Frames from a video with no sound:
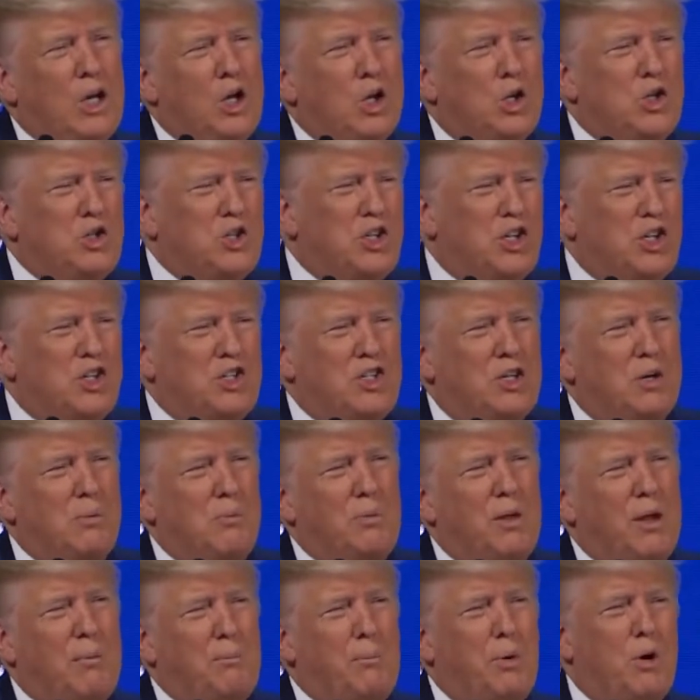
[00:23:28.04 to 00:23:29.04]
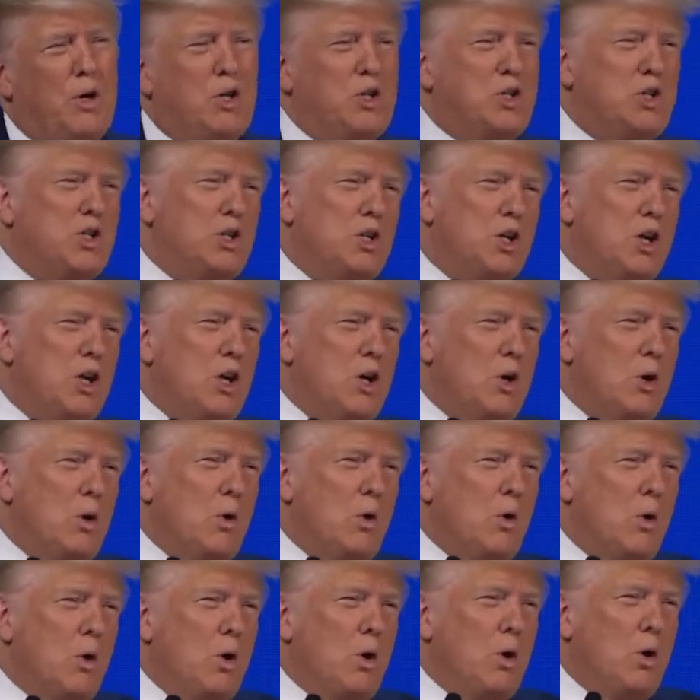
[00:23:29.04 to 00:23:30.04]
a new system that puts
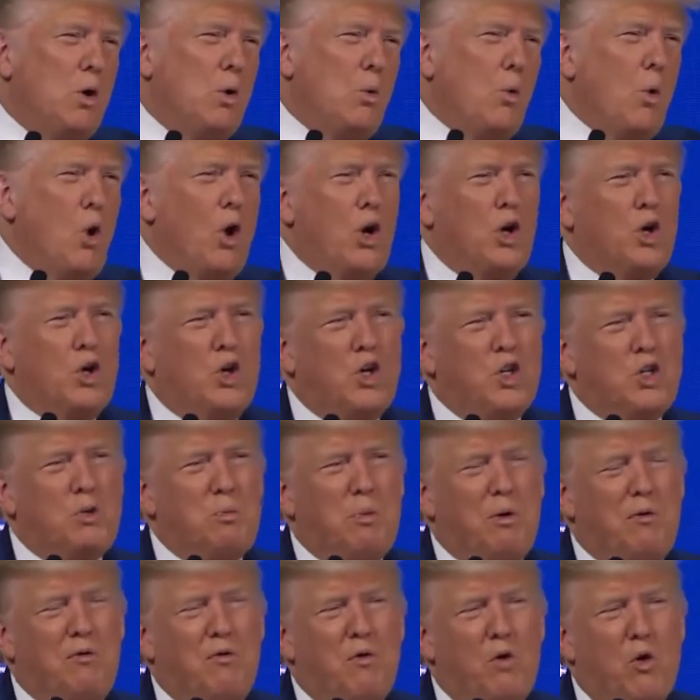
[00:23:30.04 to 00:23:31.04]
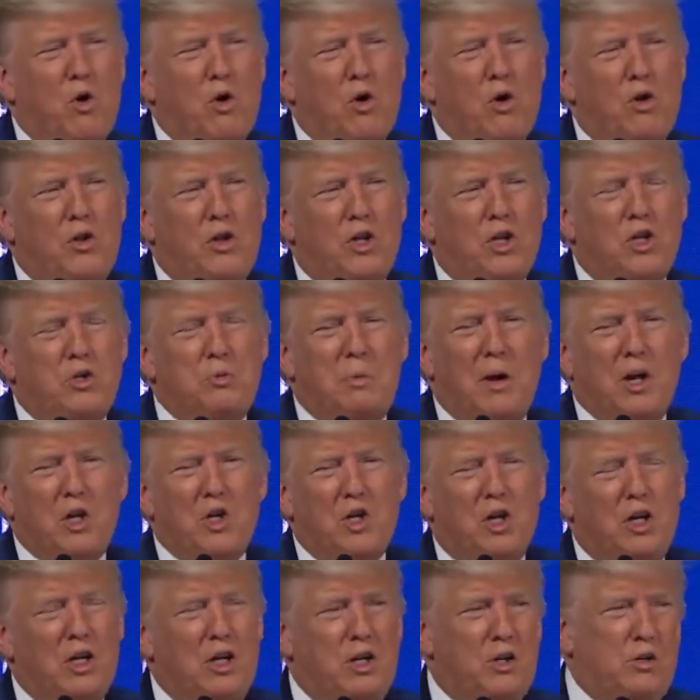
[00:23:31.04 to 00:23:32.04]
workers before the
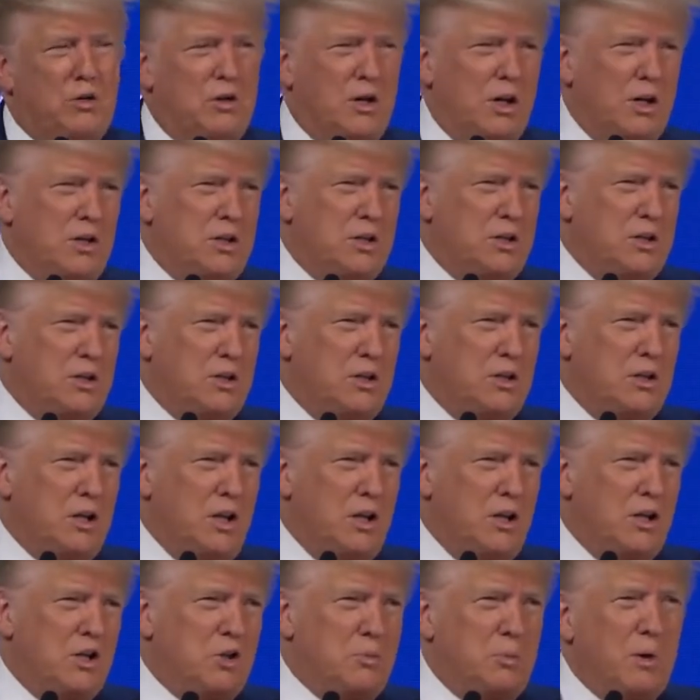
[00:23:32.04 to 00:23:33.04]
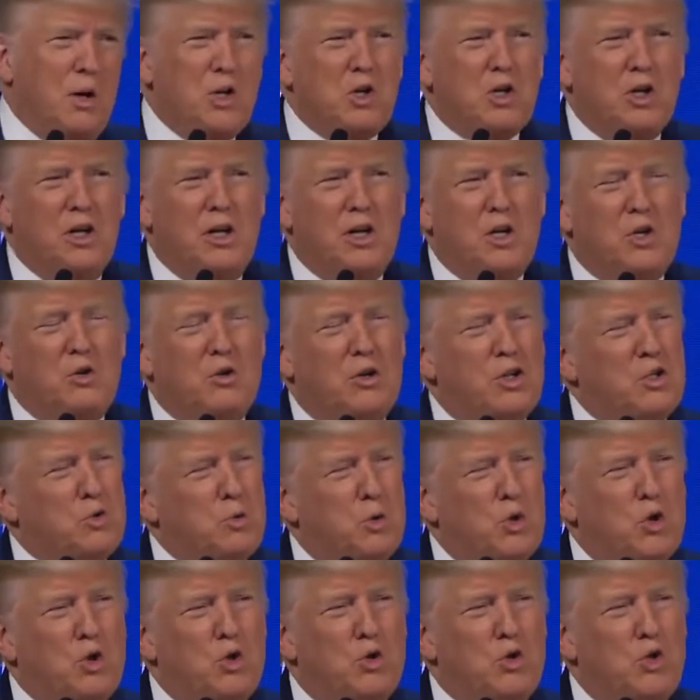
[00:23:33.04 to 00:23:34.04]
special interests, and the special
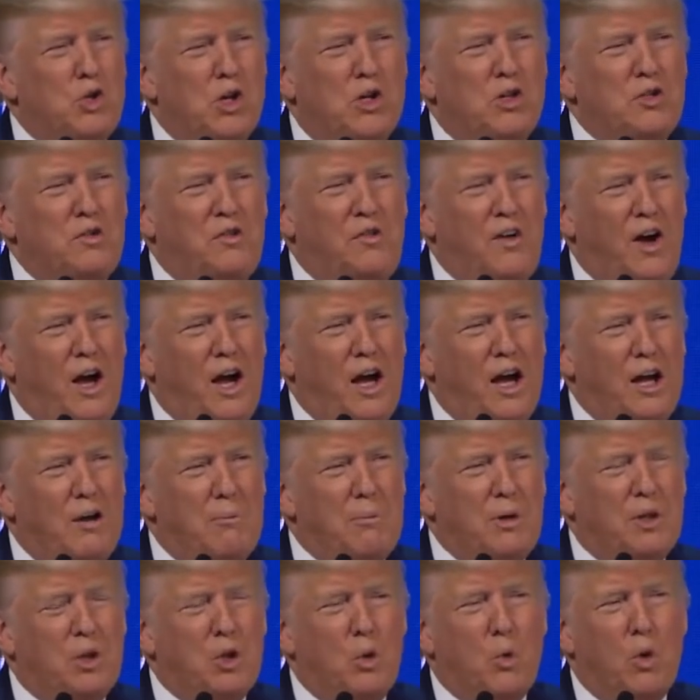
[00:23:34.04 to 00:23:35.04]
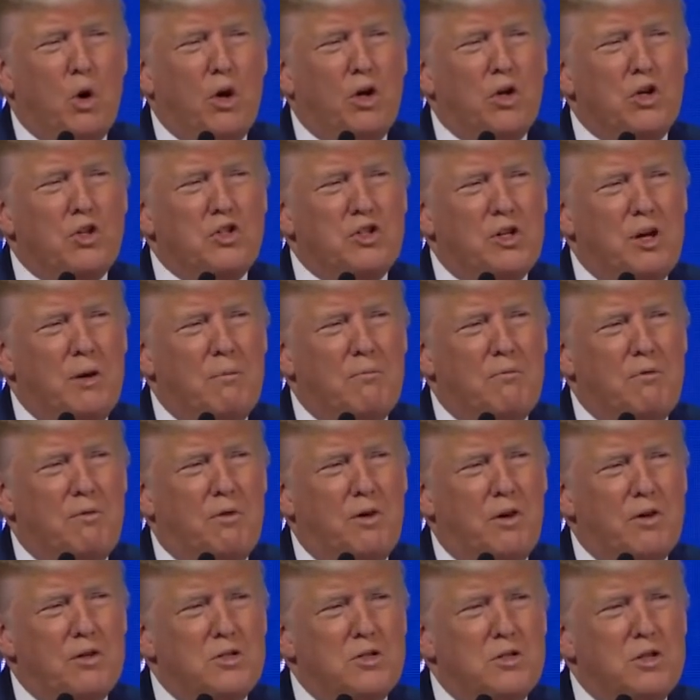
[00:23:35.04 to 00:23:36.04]
interests will do just fine, but the workers come
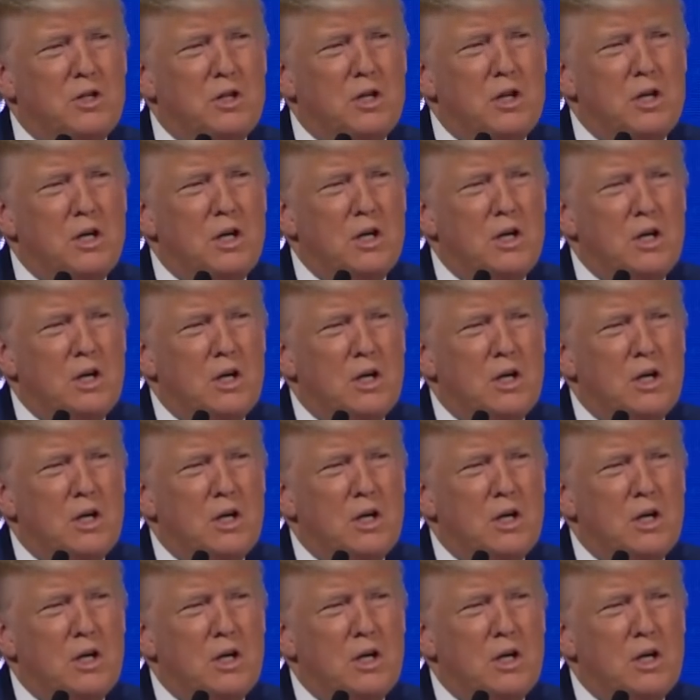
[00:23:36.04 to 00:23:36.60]
first.